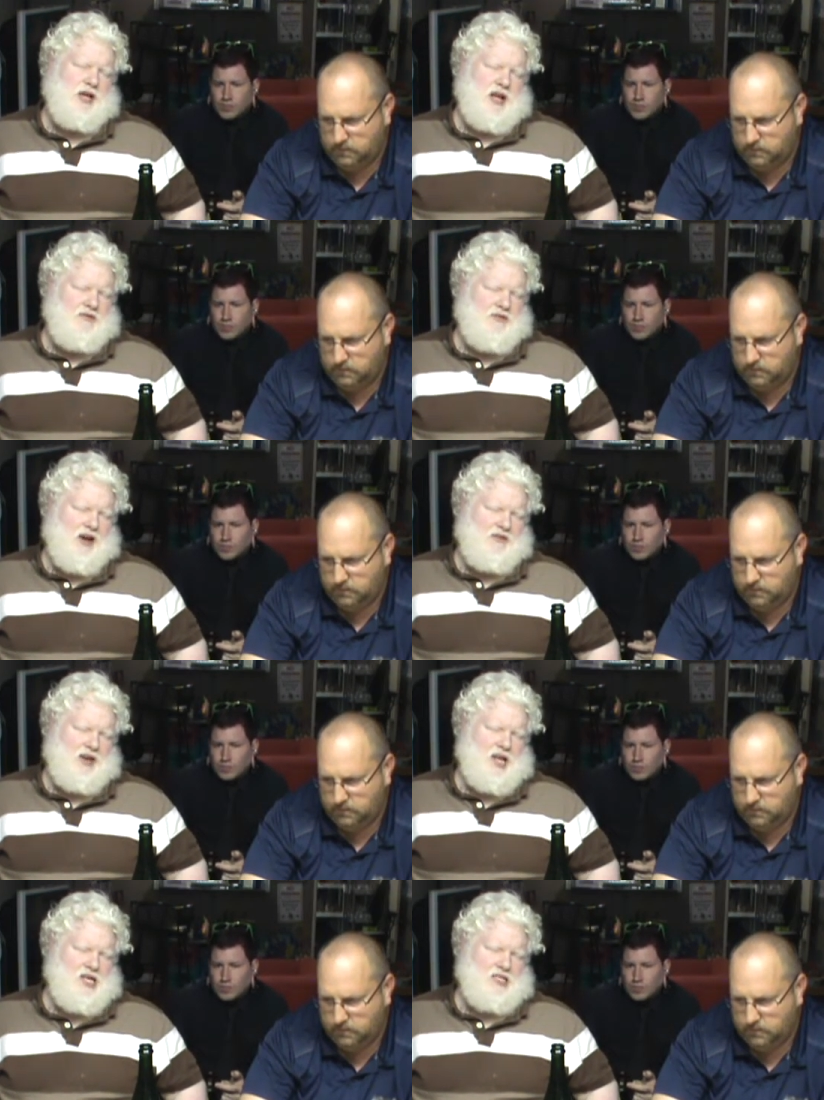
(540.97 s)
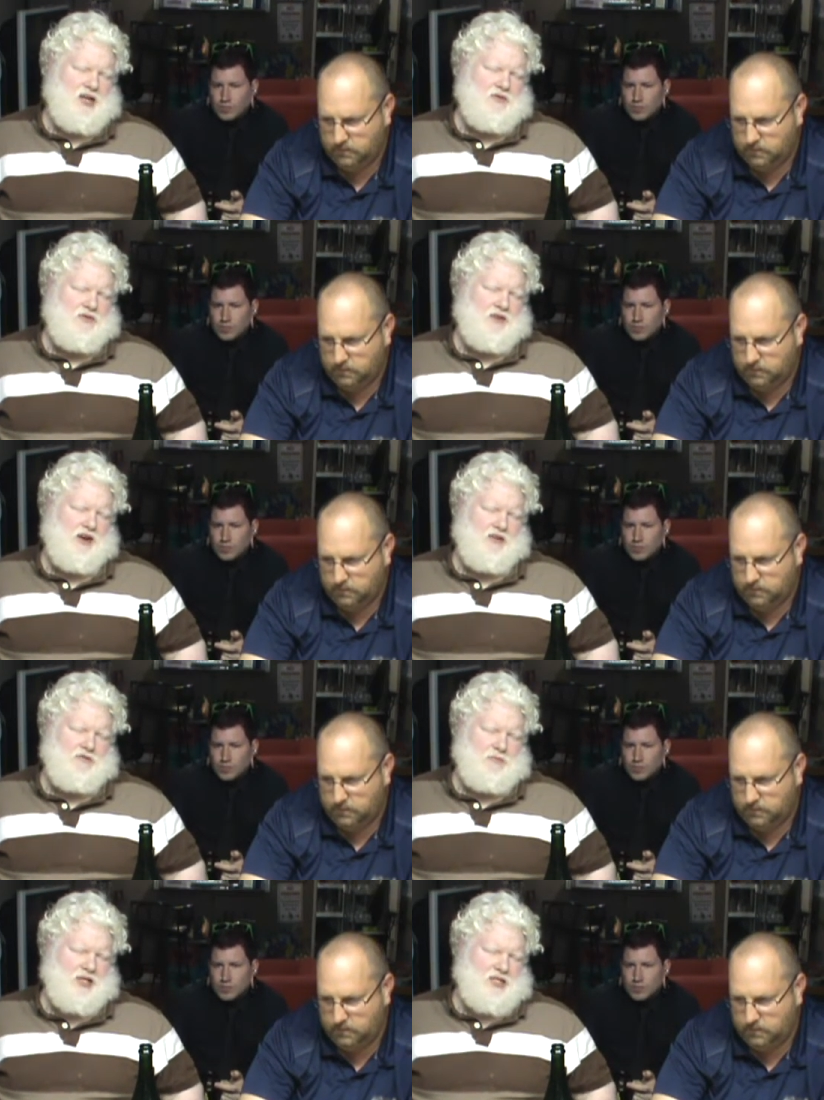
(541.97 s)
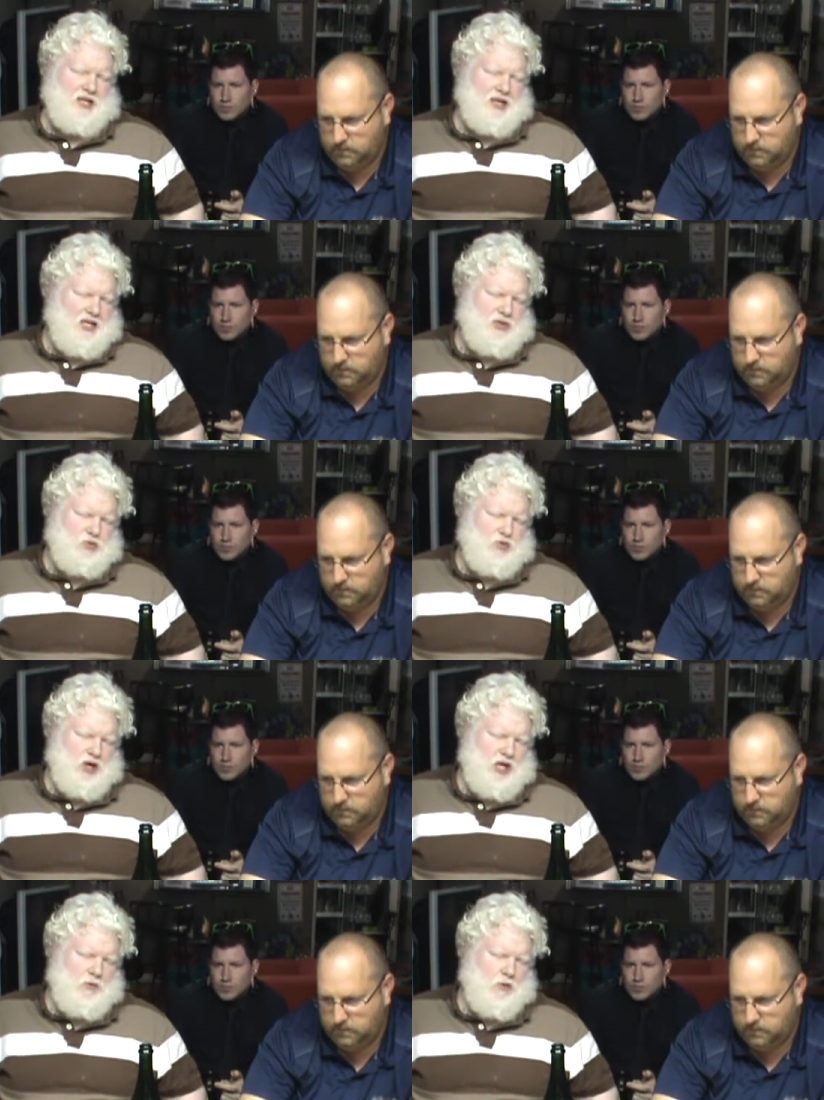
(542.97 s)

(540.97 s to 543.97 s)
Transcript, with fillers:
Speaker 1: an eight five and an eight seven five because I think it's really